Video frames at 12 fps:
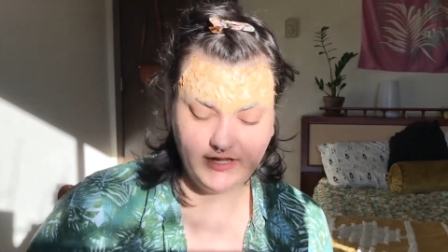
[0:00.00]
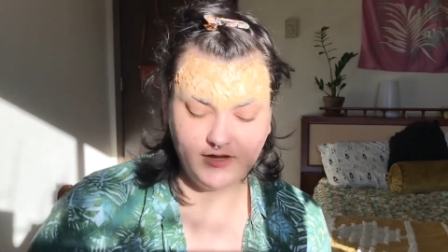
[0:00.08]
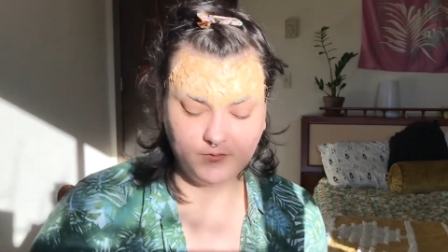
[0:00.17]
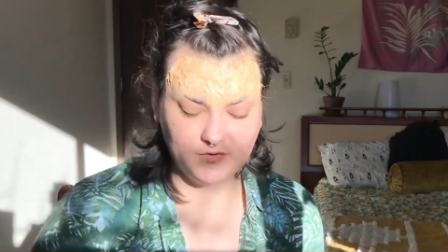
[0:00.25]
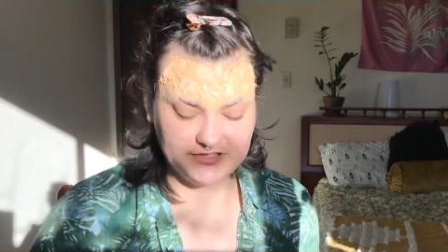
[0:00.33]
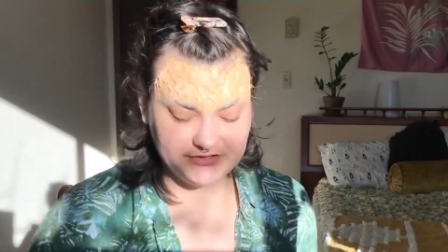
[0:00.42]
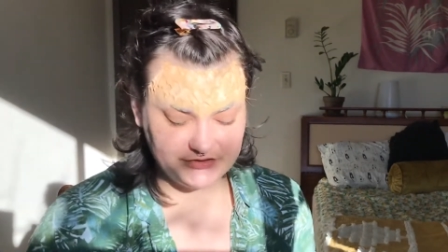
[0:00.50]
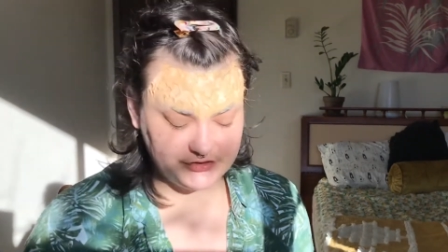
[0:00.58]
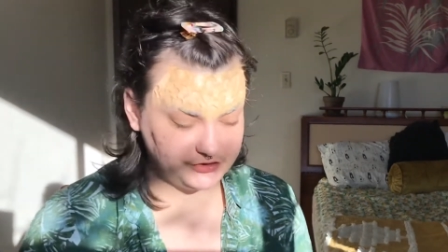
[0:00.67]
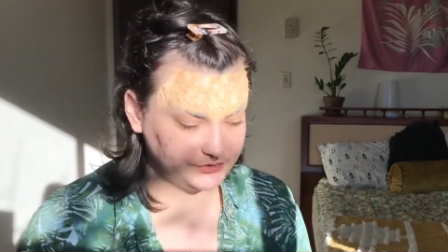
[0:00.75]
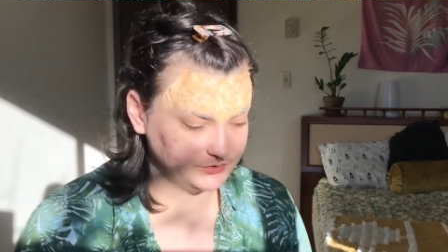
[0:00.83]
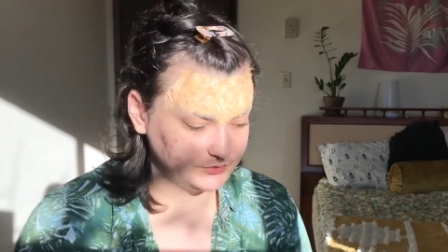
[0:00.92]
was
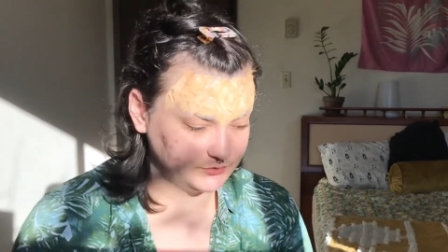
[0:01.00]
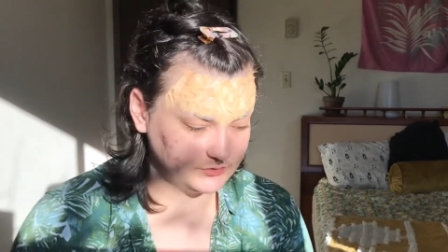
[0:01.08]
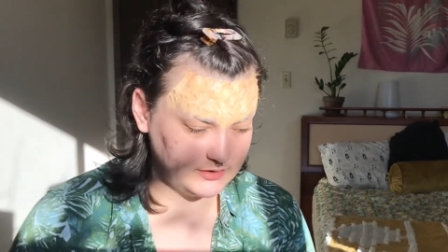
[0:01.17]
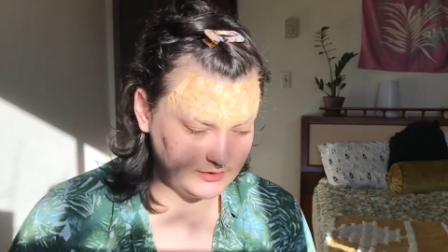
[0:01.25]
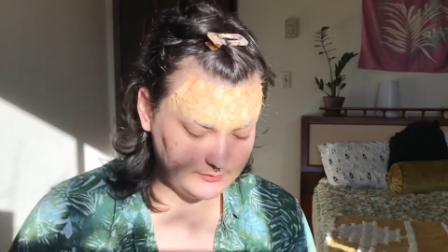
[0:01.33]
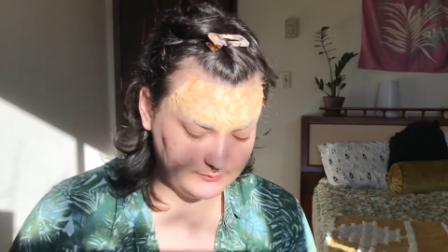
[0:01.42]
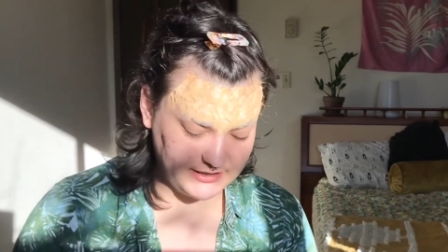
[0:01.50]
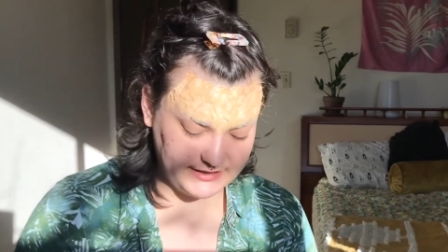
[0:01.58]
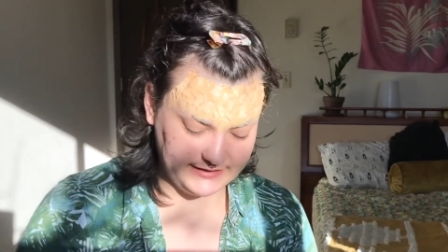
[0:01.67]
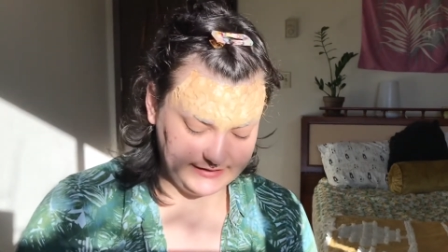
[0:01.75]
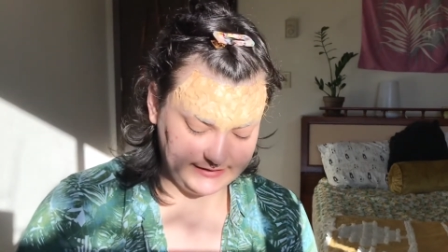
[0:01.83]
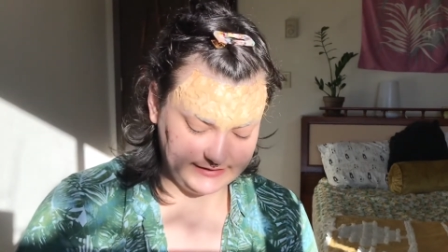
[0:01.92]
to
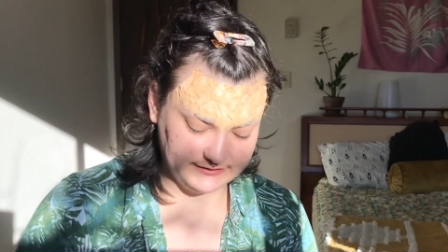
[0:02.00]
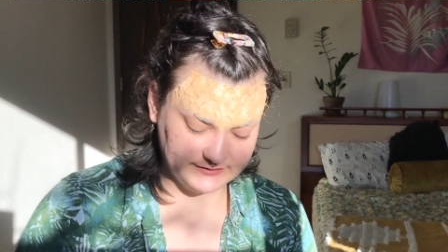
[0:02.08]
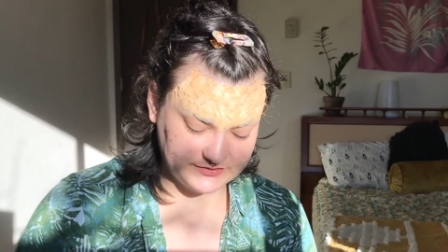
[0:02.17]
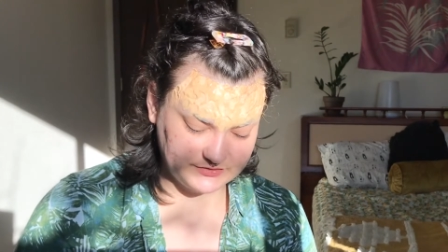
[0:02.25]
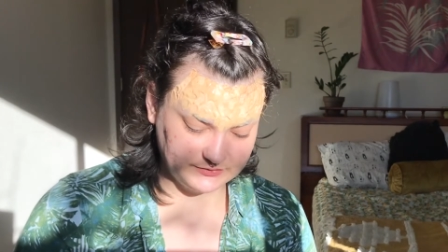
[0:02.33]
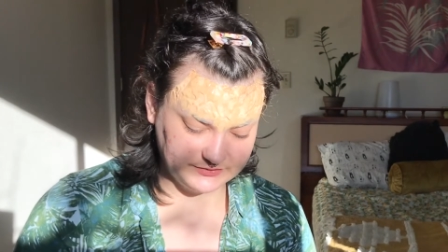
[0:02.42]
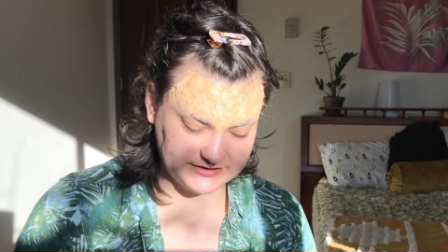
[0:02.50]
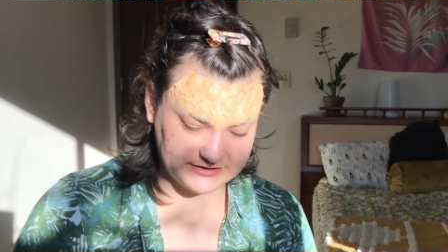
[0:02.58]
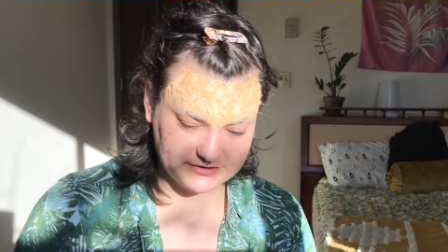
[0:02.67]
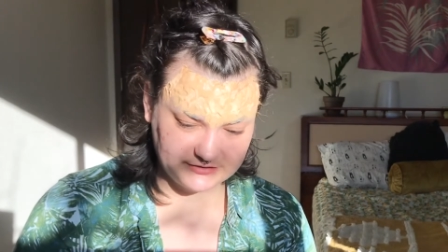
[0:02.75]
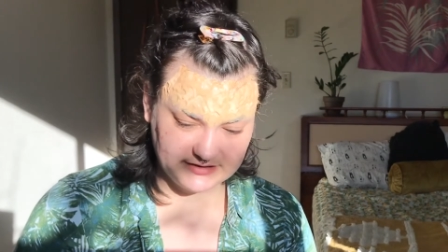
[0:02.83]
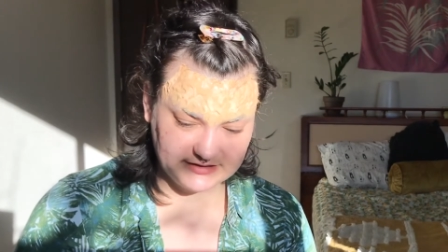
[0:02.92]
my school
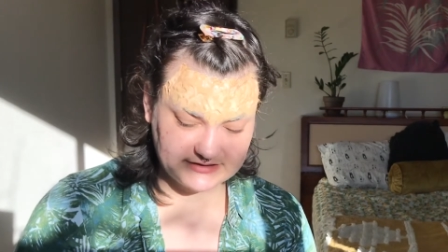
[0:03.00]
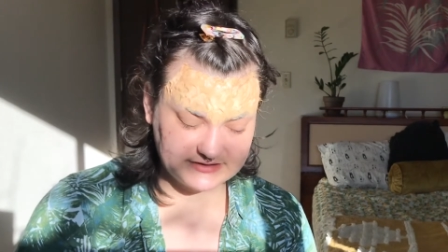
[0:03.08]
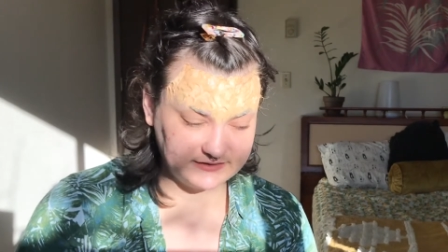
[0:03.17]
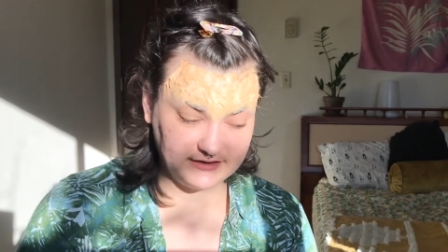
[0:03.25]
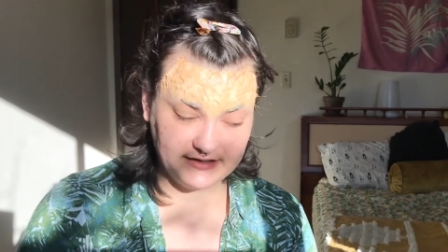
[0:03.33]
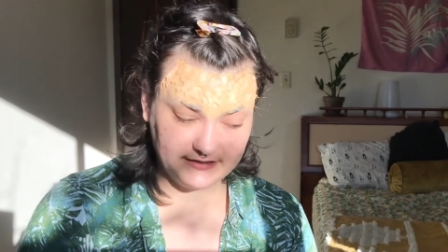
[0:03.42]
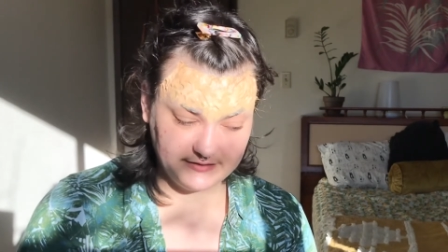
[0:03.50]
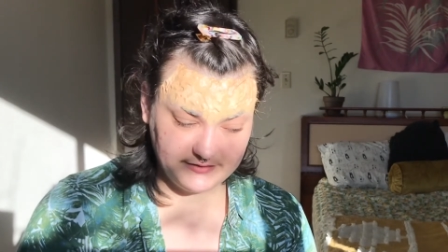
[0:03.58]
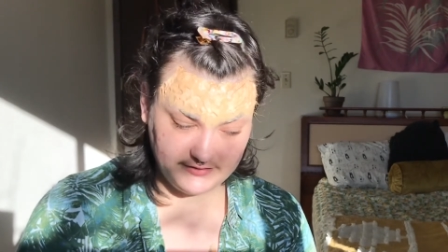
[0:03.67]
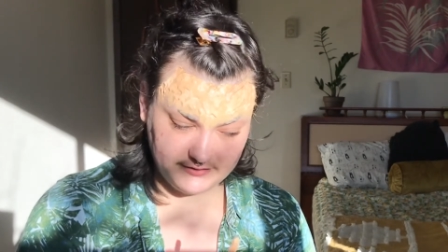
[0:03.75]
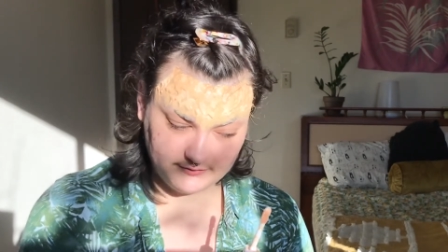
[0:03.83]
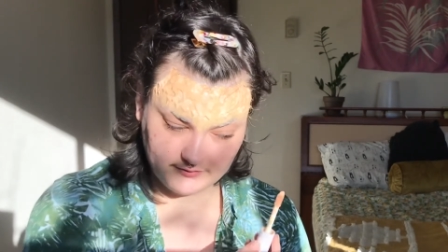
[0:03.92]
district's like
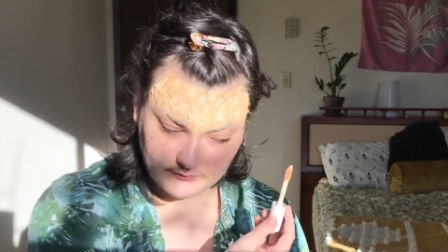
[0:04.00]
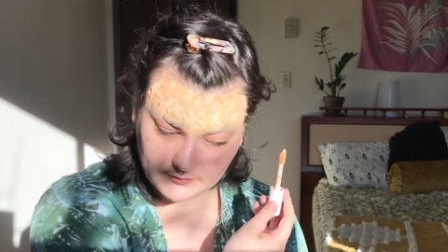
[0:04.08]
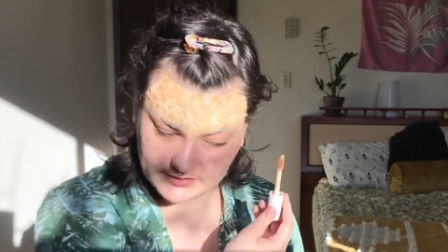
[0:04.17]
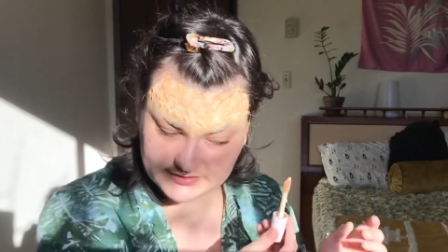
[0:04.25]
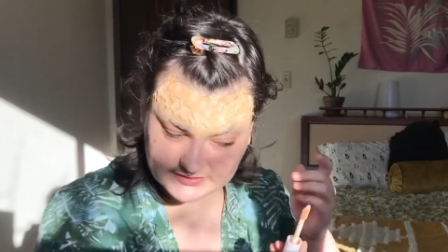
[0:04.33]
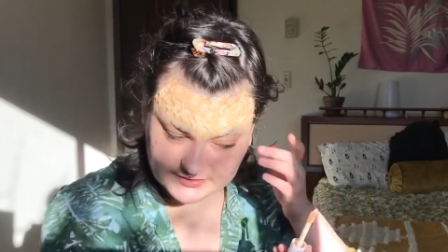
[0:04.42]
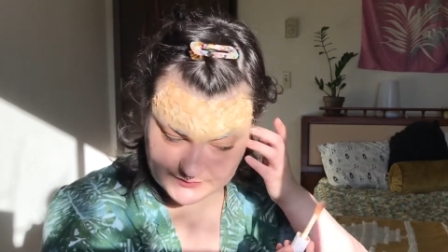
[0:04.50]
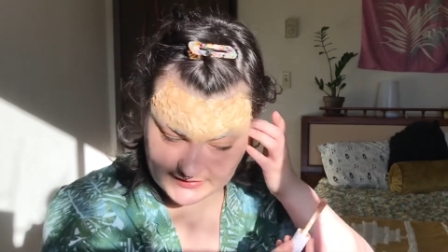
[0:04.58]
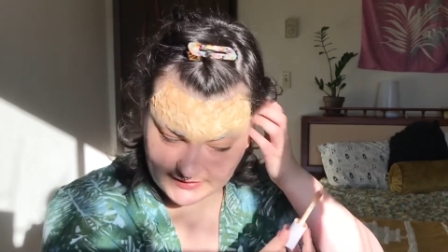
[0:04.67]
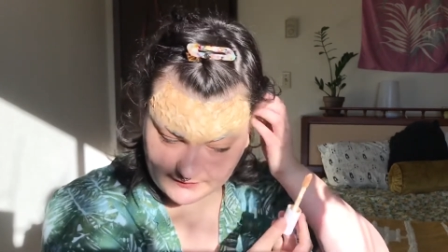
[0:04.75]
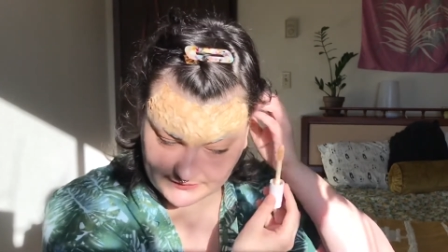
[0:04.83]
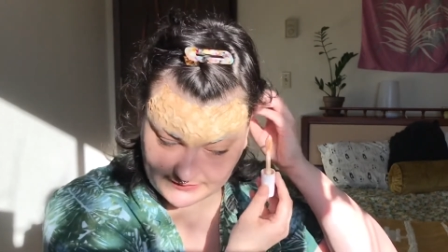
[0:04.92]
theater awards because we
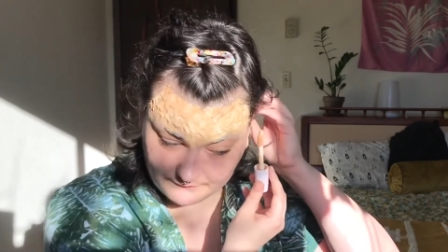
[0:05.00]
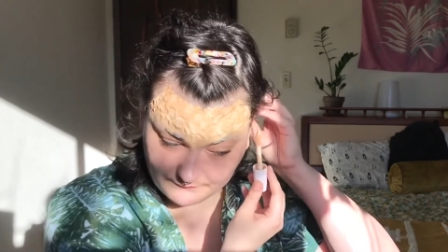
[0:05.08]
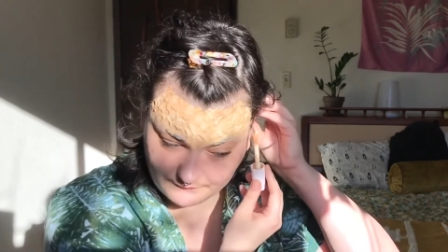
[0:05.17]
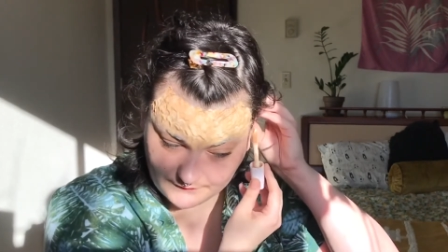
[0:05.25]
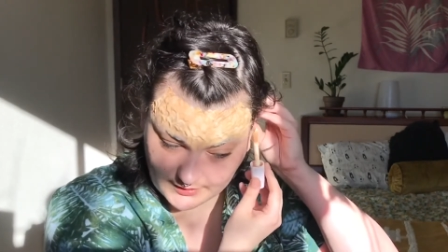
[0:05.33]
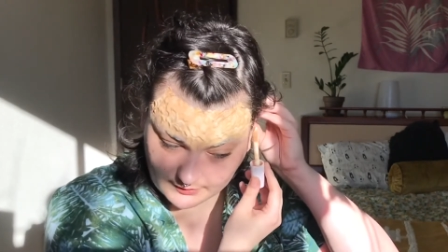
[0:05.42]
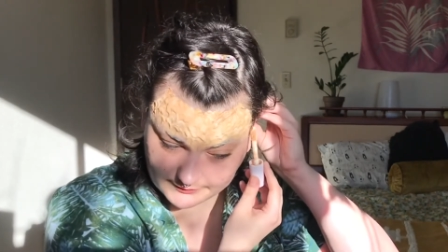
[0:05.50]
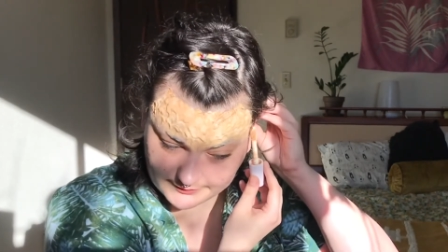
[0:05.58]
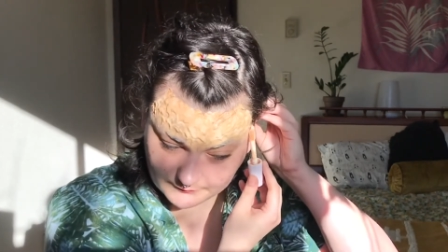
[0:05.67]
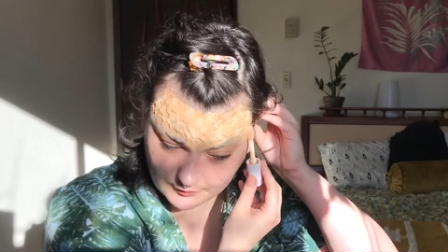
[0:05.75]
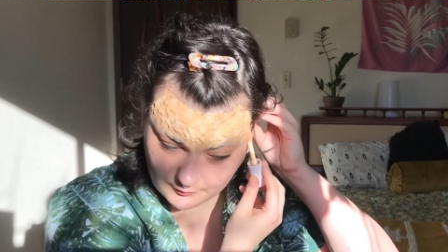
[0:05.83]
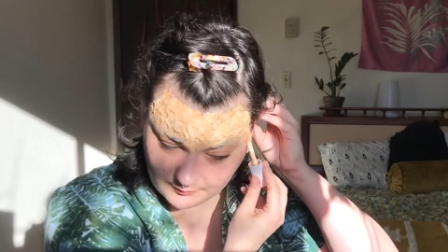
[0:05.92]
have a very
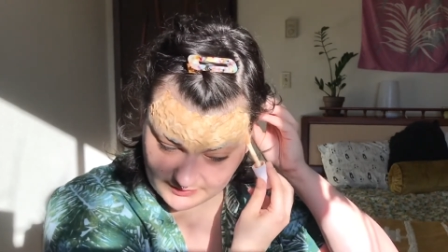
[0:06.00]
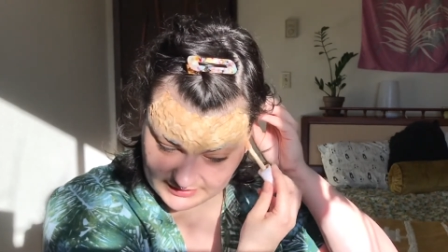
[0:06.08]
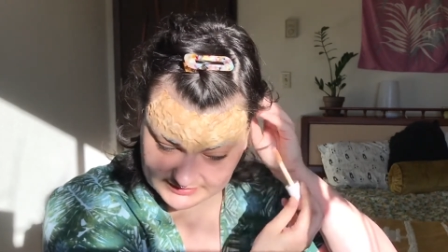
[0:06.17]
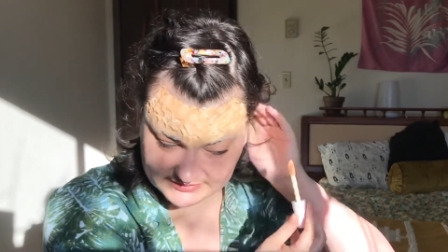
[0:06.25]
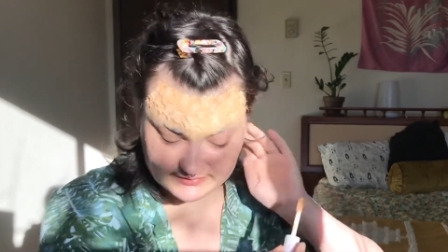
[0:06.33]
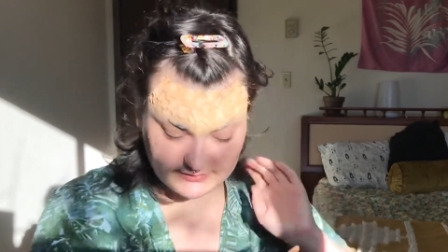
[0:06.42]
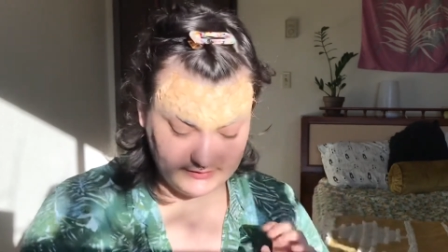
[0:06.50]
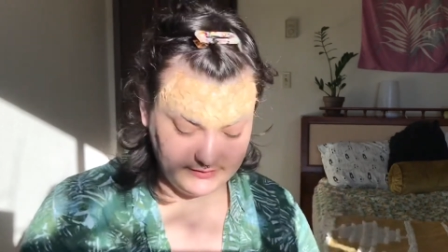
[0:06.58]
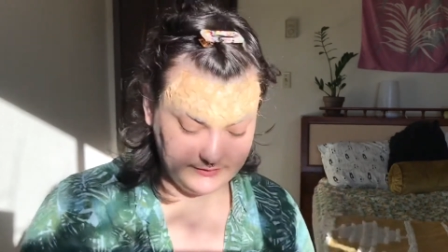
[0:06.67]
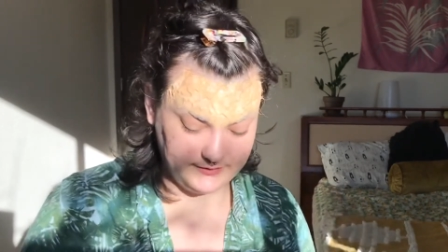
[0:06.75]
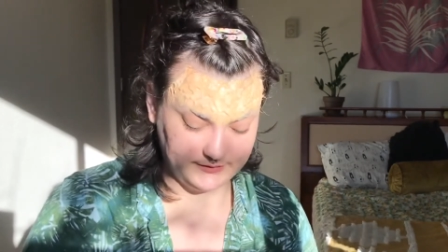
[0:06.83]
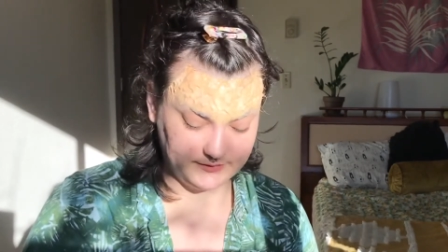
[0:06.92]
robust
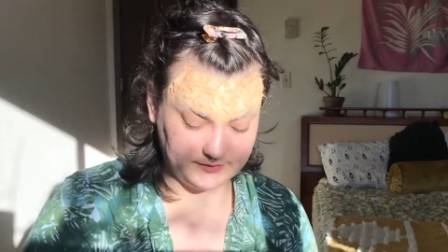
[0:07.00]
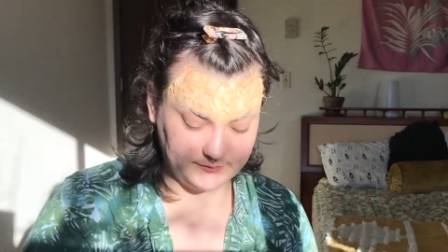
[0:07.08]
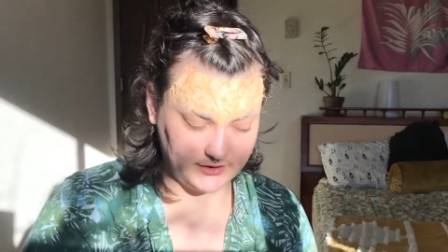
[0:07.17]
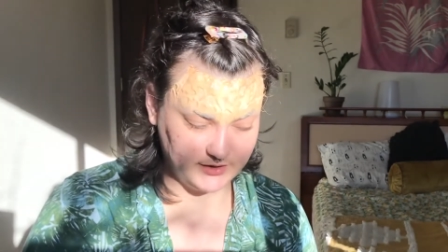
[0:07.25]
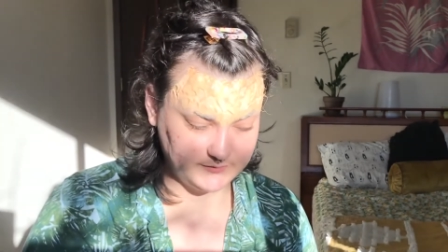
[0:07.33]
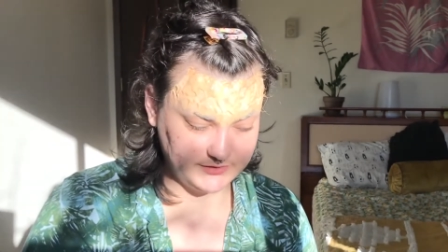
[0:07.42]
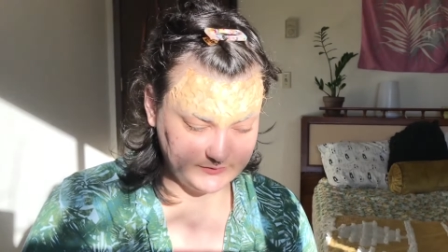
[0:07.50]
theater department,